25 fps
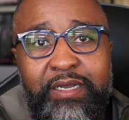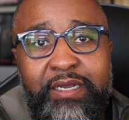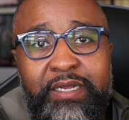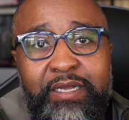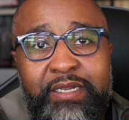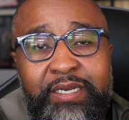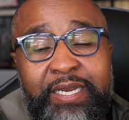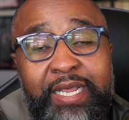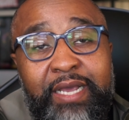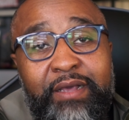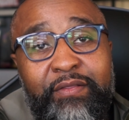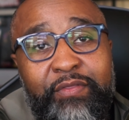
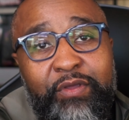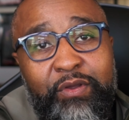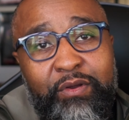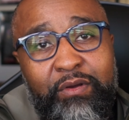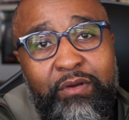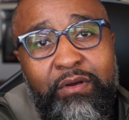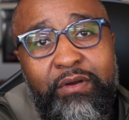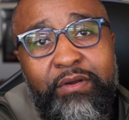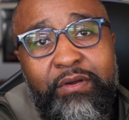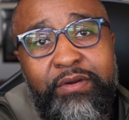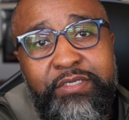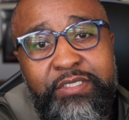Now, there
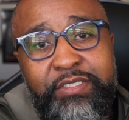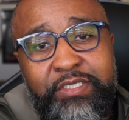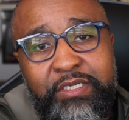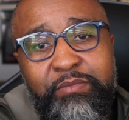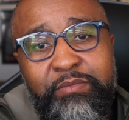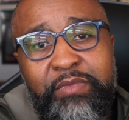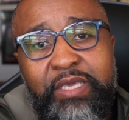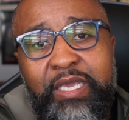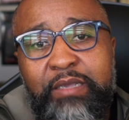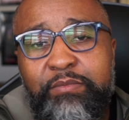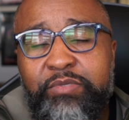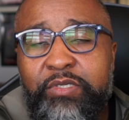are some
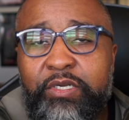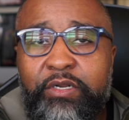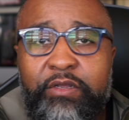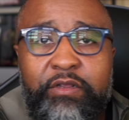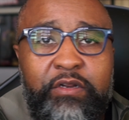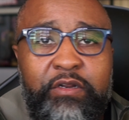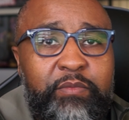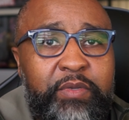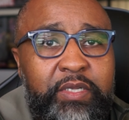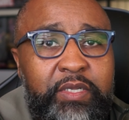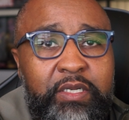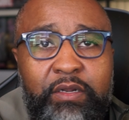games that are going to
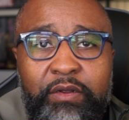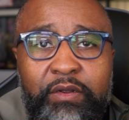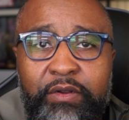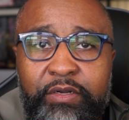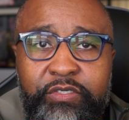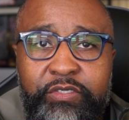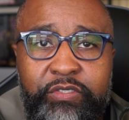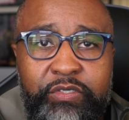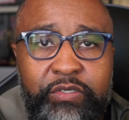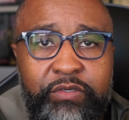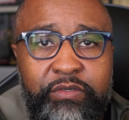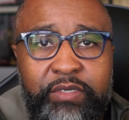be
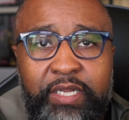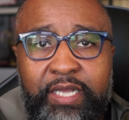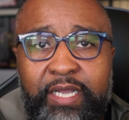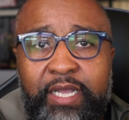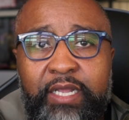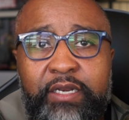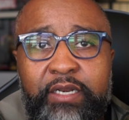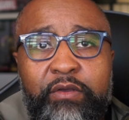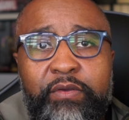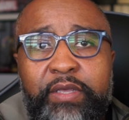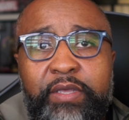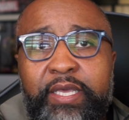larger. Like, I
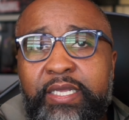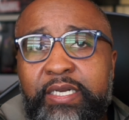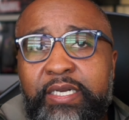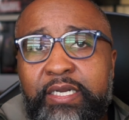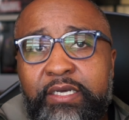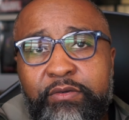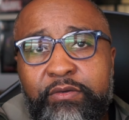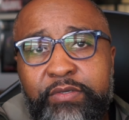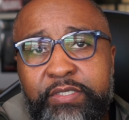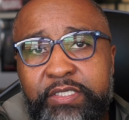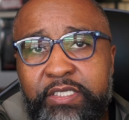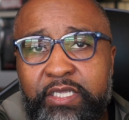know
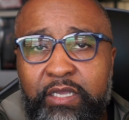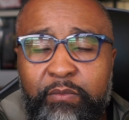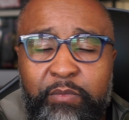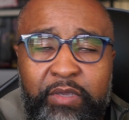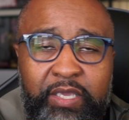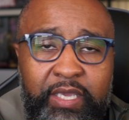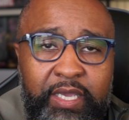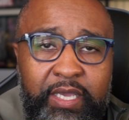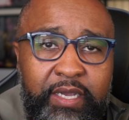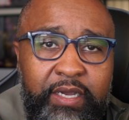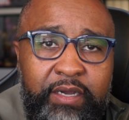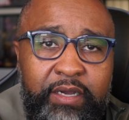Halo is coming
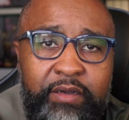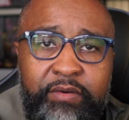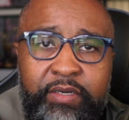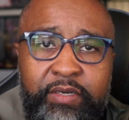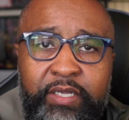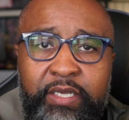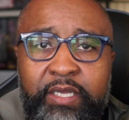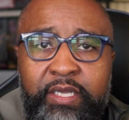out.